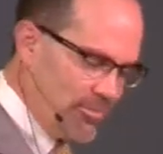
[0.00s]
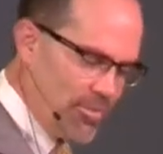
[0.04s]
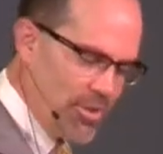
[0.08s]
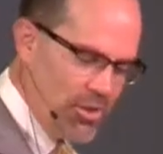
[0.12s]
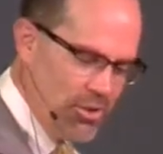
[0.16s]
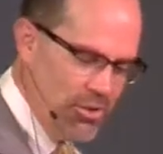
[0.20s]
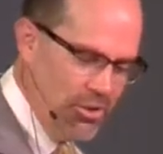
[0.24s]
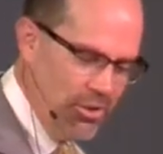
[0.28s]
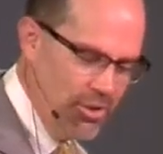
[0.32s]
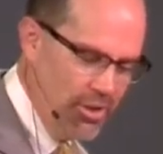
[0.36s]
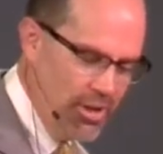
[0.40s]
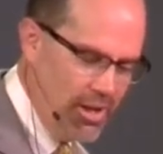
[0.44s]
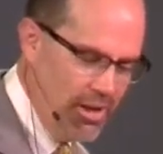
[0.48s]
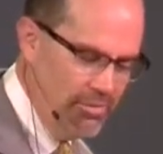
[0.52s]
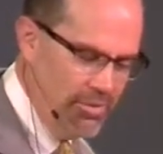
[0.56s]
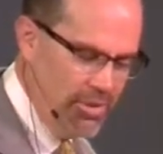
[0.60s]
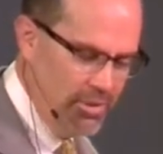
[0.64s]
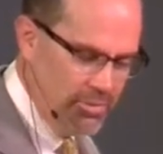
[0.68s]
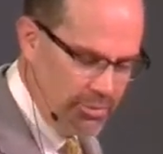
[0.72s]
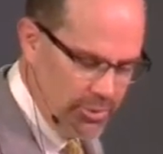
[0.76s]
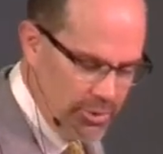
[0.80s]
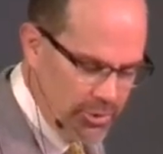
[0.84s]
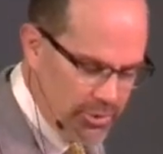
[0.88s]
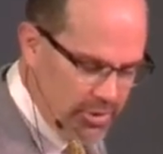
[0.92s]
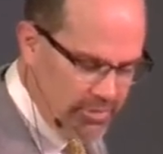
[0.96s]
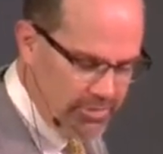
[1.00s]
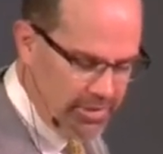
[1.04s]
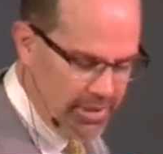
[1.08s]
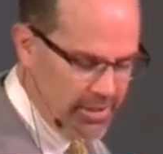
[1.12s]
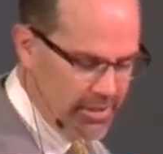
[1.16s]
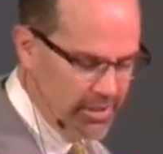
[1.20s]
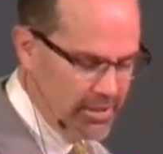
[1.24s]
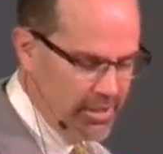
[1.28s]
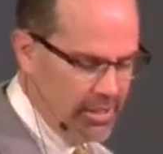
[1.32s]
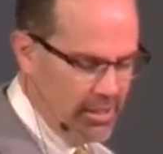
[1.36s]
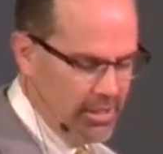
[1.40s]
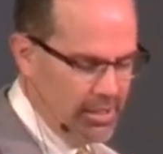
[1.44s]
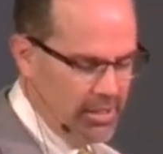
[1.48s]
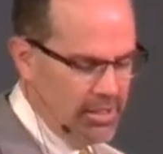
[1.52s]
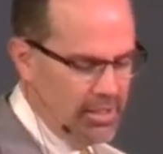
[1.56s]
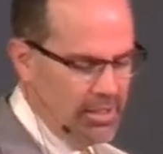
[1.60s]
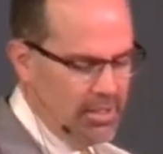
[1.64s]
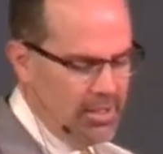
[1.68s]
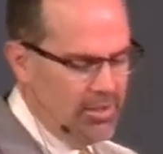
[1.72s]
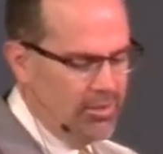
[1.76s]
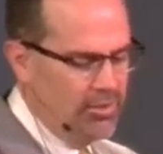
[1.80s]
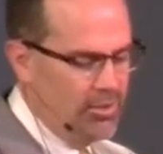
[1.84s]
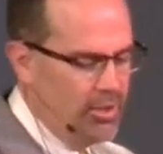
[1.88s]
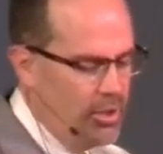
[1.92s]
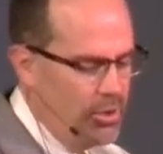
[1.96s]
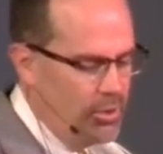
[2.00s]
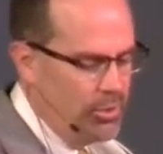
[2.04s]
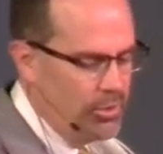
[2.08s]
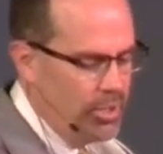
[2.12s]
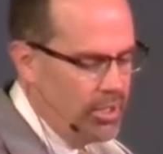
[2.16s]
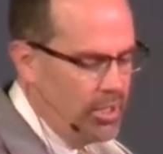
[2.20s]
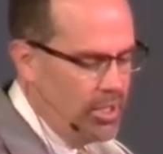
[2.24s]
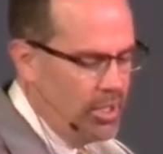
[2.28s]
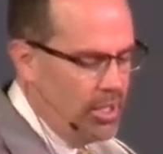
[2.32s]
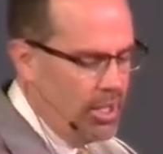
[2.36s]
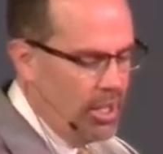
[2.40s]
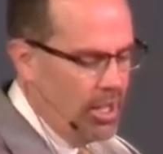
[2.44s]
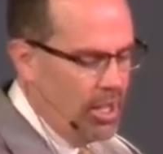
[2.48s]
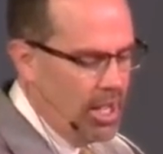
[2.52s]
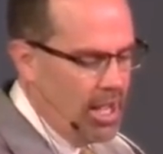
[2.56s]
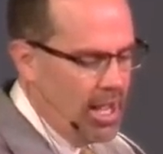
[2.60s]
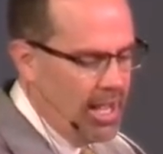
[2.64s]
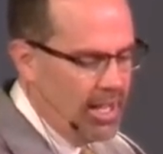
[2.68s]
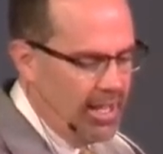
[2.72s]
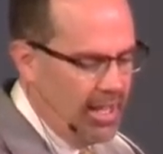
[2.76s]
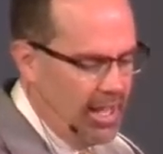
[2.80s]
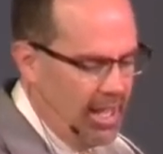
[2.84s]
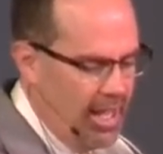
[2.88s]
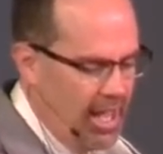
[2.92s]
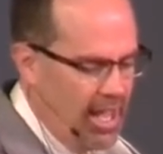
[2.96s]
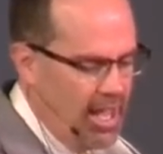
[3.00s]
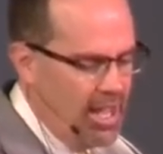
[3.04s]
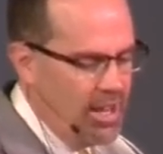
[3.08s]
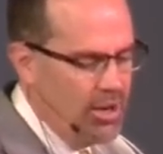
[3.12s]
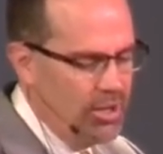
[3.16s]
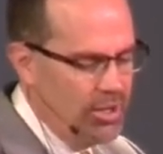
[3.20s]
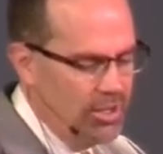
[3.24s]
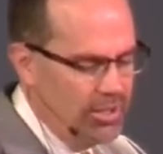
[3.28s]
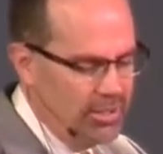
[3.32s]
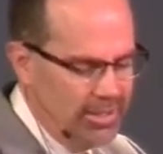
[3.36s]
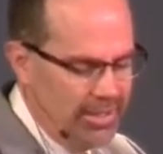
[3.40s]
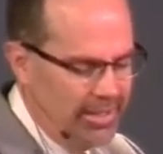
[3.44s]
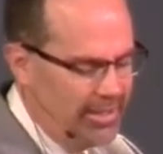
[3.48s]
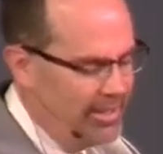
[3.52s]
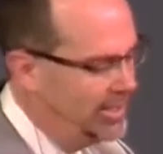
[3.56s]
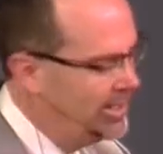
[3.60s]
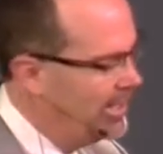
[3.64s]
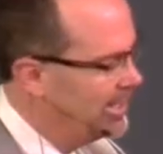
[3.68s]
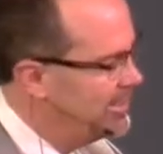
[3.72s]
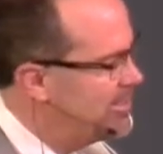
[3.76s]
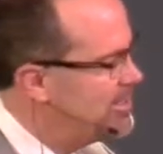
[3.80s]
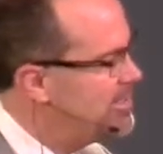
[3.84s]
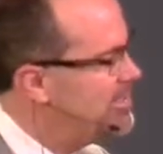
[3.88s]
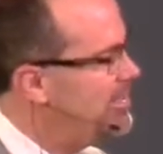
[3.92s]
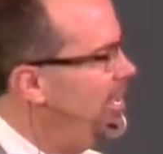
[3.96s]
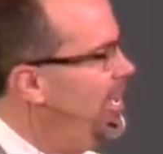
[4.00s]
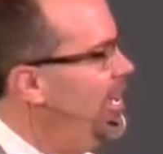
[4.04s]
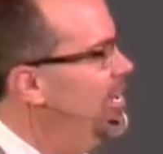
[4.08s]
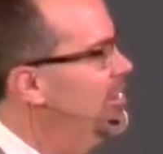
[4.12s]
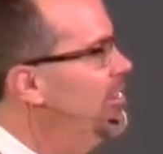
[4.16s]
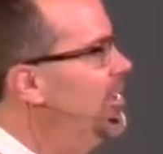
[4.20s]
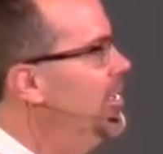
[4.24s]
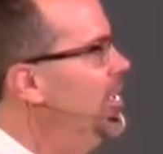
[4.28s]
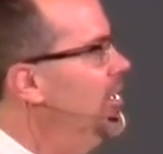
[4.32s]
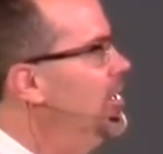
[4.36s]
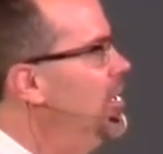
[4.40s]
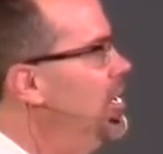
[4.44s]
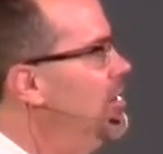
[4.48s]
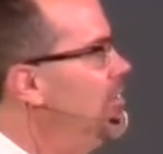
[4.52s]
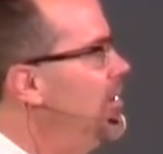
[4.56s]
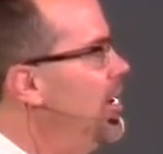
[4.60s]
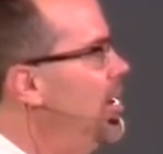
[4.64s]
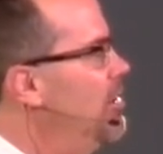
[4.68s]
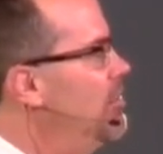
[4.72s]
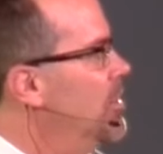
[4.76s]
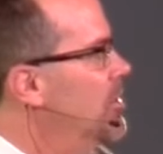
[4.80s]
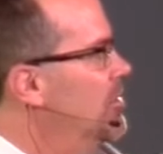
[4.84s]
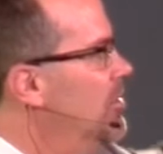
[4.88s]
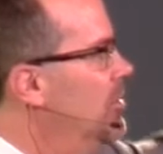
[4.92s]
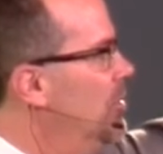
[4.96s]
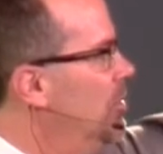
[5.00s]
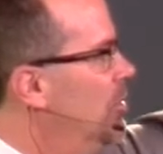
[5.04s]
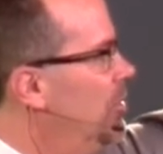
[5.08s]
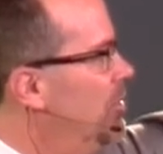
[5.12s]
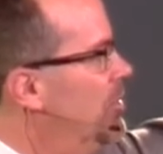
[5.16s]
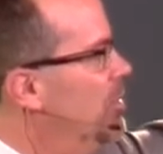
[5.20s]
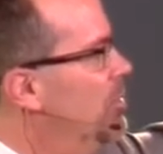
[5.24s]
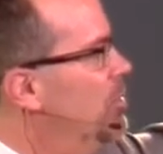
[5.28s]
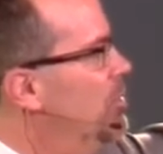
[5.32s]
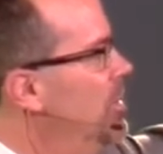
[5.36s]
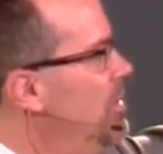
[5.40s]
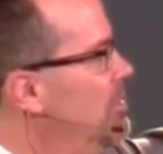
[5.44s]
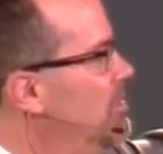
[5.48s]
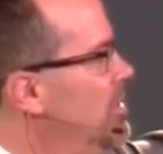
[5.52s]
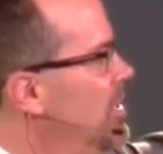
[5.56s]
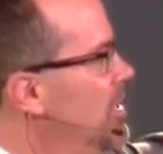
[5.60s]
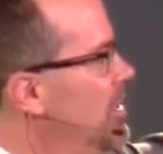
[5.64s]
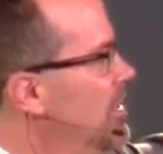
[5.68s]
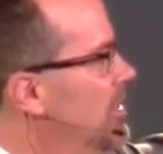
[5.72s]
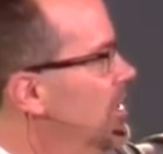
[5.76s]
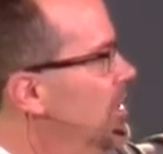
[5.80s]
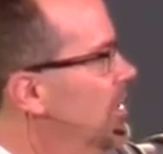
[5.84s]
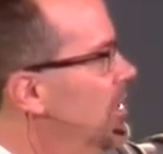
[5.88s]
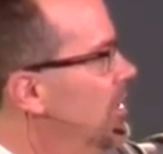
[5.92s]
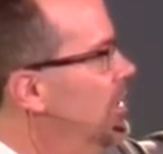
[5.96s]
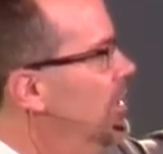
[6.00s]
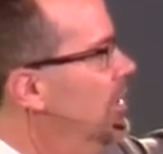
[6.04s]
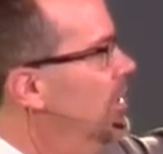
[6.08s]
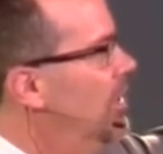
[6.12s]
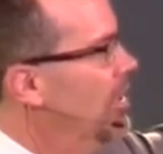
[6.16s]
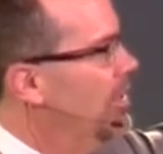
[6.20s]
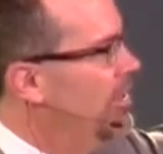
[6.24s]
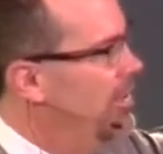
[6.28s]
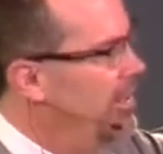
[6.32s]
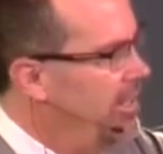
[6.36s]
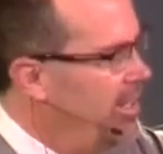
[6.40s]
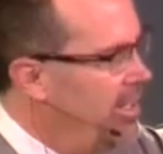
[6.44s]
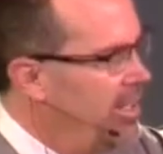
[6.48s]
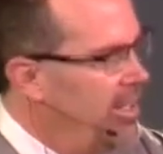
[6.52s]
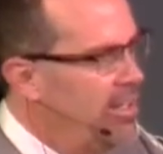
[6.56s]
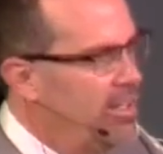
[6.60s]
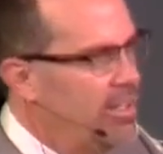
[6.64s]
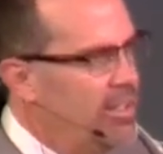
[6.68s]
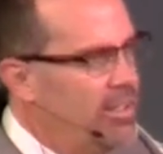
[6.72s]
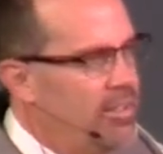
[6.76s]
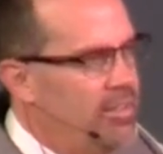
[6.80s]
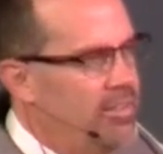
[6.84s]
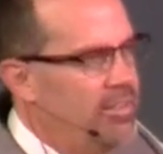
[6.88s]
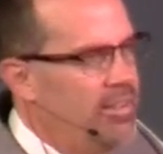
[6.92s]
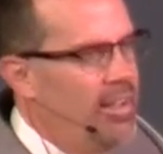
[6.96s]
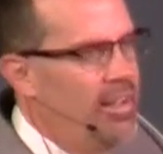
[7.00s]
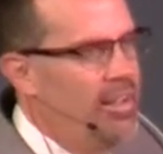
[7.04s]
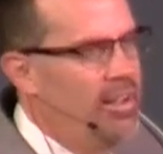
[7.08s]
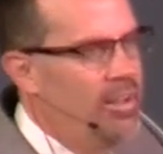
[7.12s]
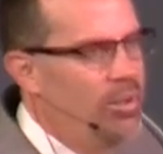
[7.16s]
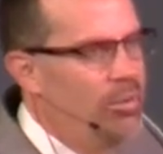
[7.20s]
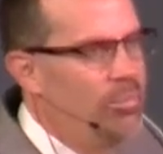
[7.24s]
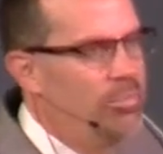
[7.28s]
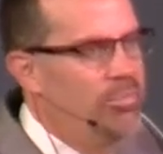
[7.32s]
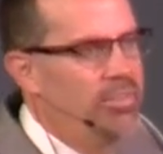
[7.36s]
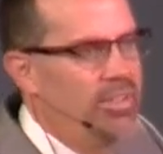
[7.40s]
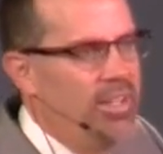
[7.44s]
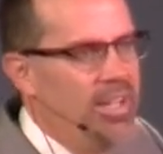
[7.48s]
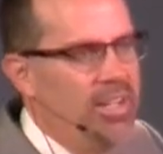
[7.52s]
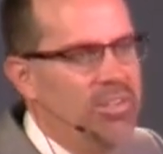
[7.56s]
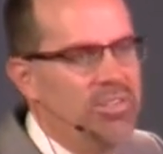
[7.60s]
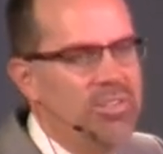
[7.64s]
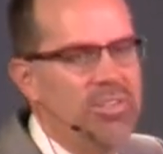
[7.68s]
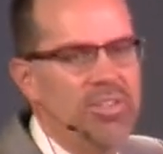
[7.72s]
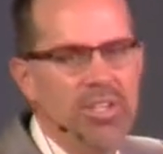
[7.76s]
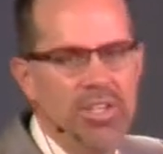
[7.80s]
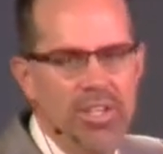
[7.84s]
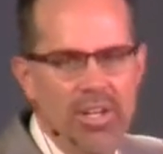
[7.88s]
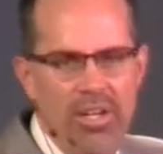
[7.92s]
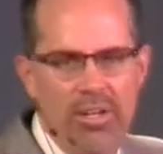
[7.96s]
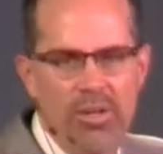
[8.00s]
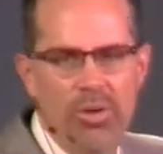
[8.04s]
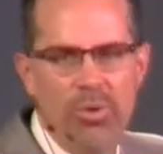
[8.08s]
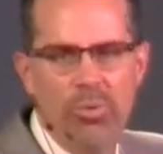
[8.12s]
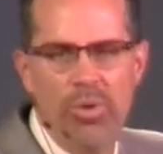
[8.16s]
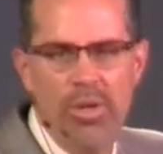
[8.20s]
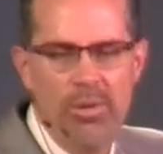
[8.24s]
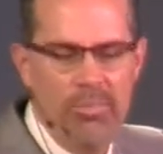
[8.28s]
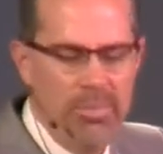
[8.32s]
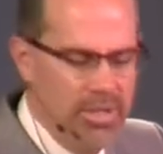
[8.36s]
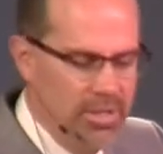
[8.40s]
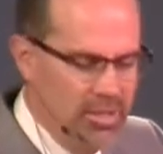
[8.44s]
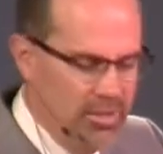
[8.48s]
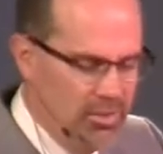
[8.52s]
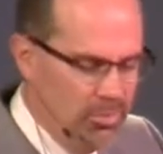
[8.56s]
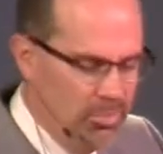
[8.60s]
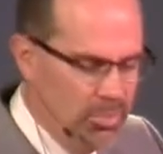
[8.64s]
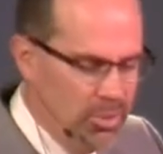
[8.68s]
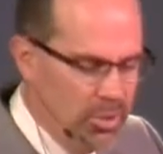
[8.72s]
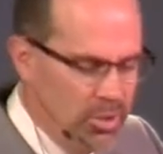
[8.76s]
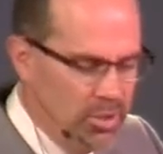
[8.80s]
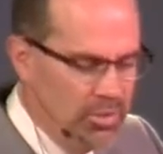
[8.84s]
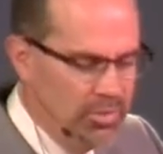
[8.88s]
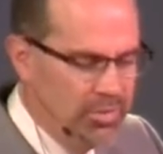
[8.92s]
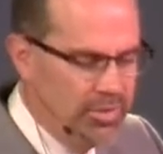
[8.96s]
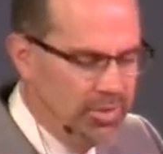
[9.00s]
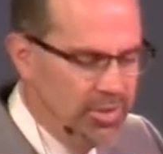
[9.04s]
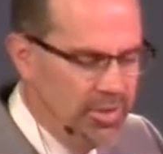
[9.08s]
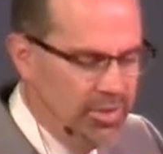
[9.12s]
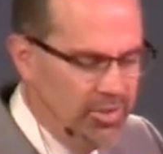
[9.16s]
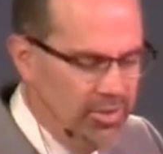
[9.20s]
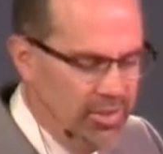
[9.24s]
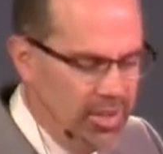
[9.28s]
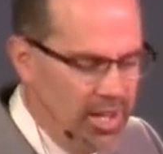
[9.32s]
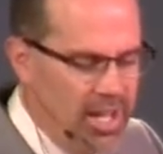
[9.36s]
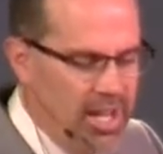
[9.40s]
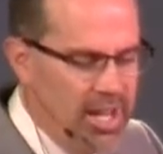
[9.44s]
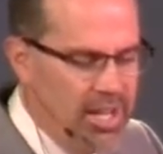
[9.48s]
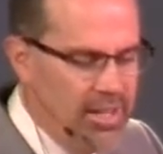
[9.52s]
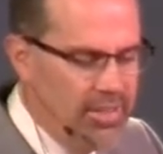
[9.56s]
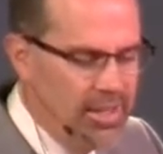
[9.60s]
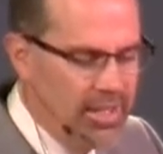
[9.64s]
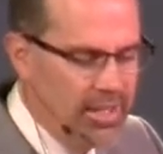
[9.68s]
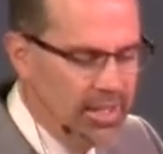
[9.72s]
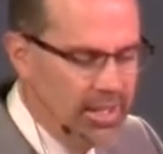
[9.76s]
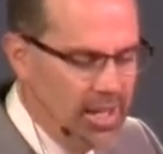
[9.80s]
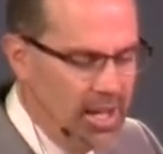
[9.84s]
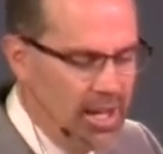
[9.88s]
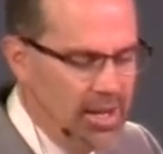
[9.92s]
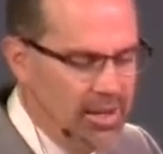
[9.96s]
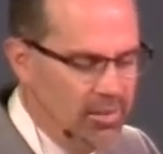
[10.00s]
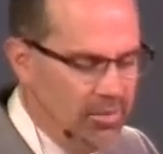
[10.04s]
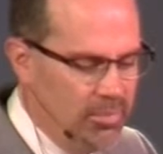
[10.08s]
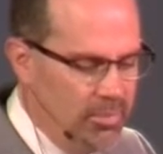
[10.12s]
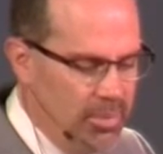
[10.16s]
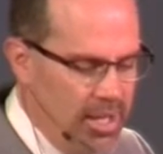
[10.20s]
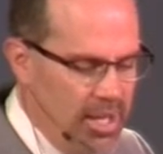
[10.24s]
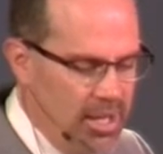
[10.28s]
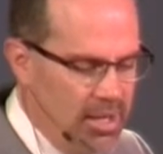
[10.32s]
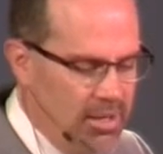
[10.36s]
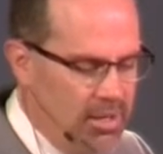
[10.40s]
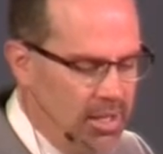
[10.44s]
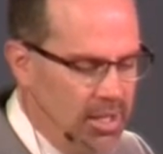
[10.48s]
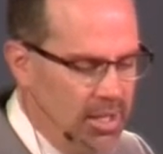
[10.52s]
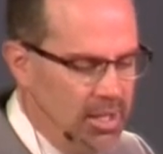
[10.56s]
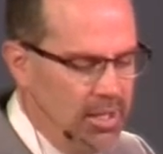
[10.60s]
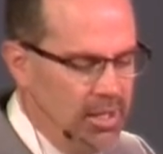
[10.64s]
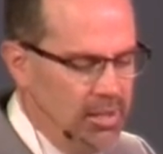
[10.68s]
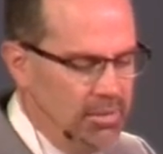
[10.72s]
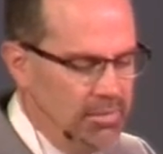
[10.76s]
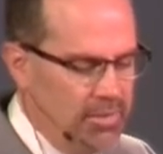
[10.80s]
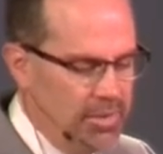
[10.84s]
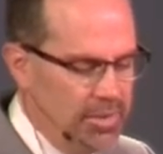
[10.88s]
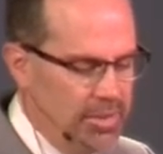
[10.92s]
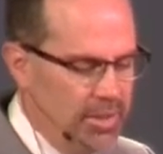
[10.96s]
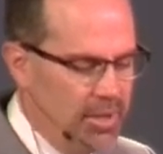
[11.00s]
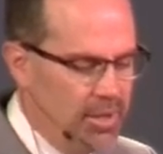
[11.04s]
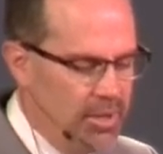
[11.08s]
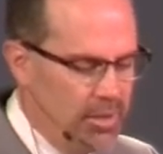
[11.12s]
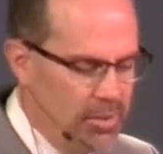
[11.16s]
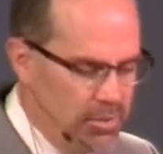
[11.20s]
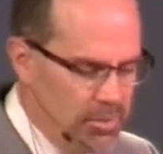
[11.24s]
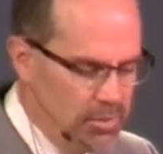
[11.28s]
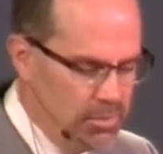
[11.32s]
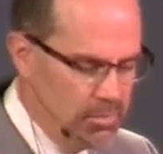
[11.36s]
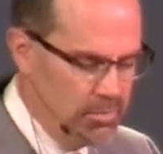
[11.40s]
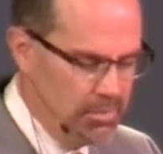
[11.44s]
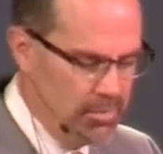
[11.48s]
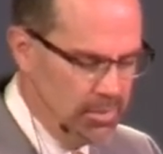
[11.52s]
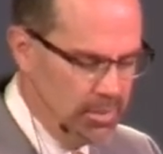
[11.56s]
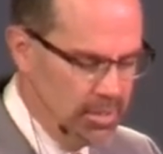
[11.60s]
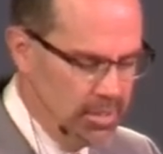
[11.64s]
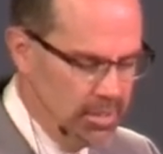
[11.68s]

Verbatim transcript: You'll love the fruit of it. So I can't, I just can't tell you enough how much older women are needed to help teach the younger women this beautiful design that God has made for the home.